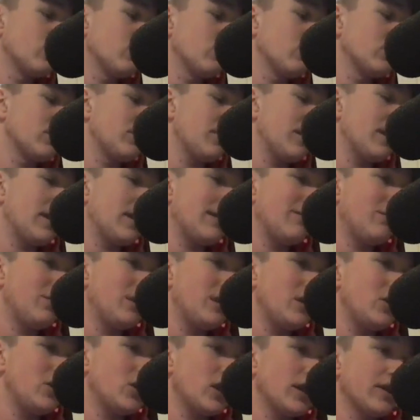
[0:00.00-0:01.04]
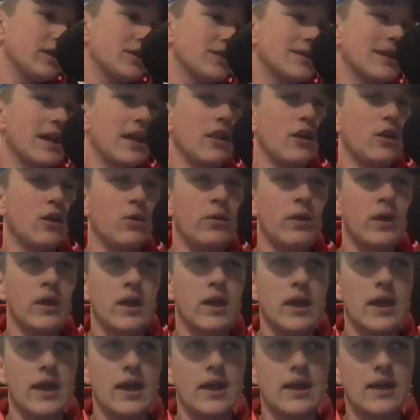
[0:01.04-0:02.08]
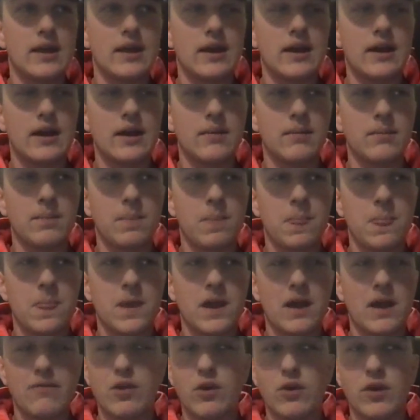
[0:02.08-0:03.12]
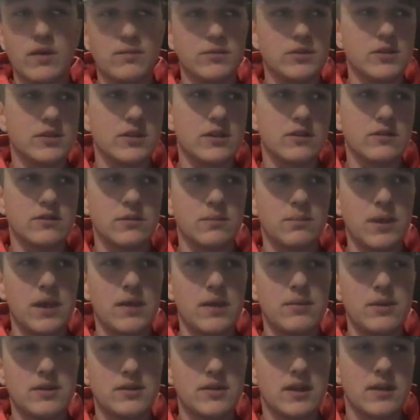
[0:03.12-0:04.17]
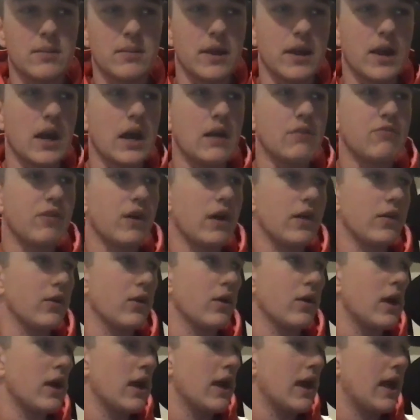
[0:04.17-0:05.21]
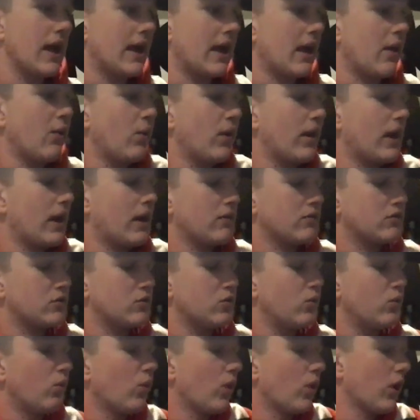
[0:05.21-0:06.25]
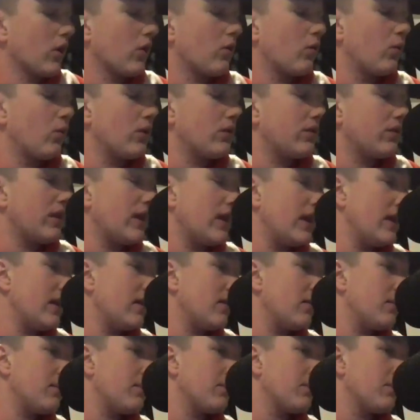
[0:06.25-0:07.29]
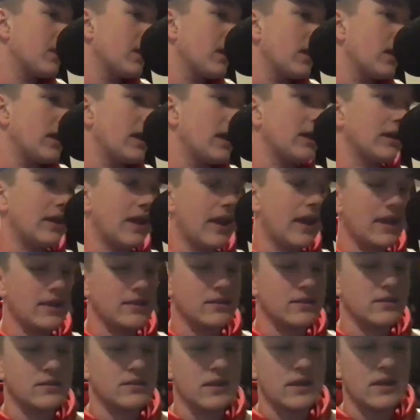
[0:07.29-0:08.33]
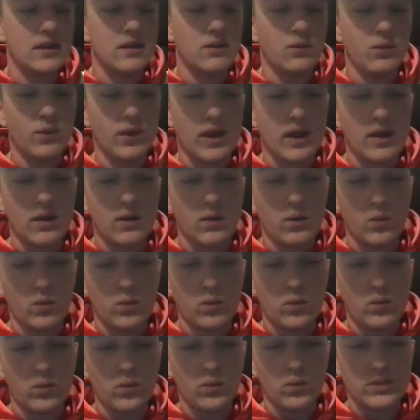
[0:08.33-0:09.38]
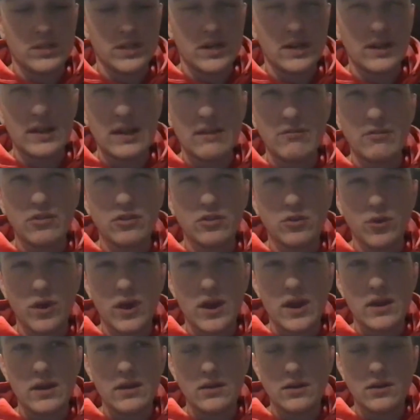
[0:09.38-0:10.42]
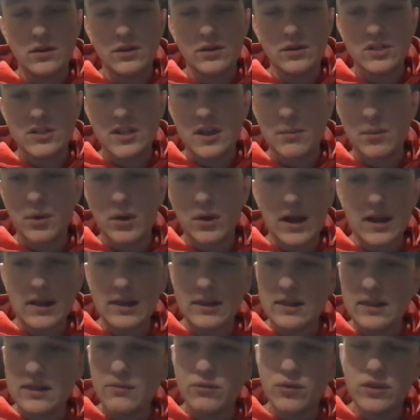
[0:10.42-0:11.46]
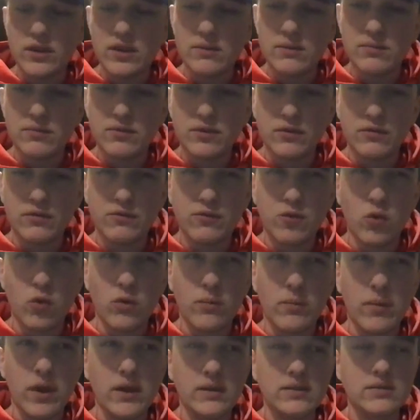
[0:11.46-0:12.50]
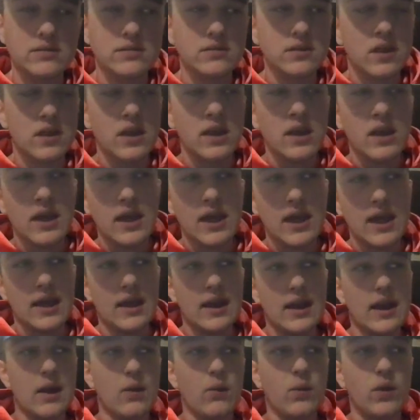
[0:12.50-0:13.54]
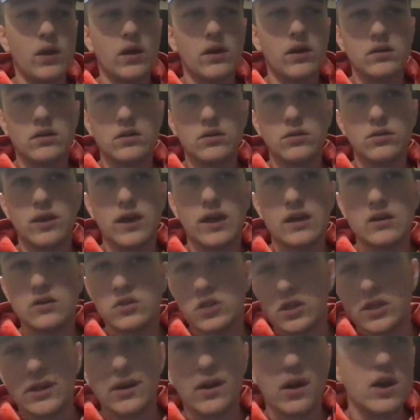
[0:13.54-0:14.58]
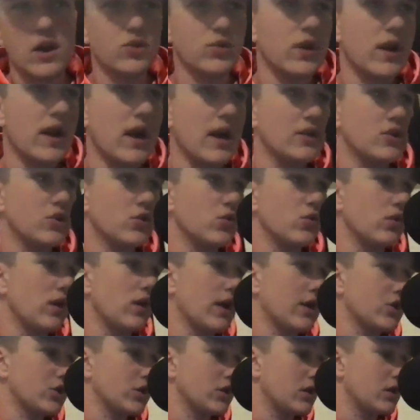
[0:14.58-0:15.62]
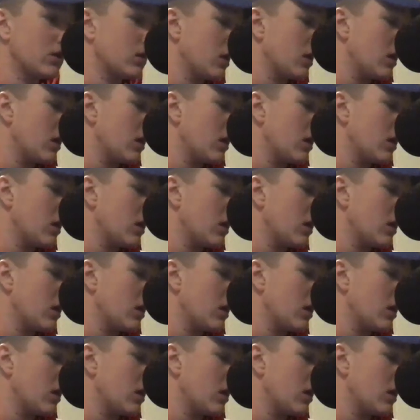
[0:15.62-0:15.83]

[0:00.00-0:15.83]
was a man named PJ Costello, and I've known him since I was a baby. He's like my godfather. And I went out to work with him in Kansas City when I was in 11th grade during the summer, and I lived with him for 4 months. And I went on to do that until I graduated high school, actually. And